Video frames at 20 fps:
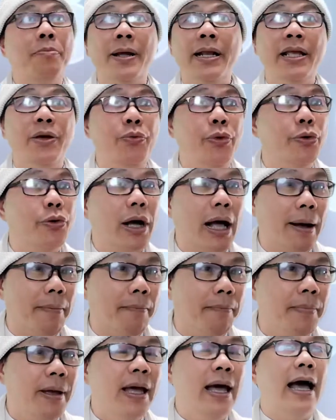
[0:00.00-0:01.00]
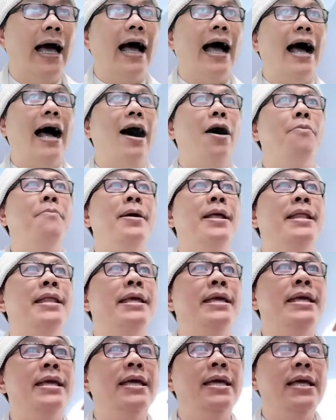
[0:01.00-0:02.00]
many will come, how
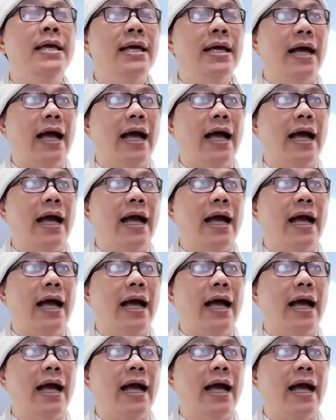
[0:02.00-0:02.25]
many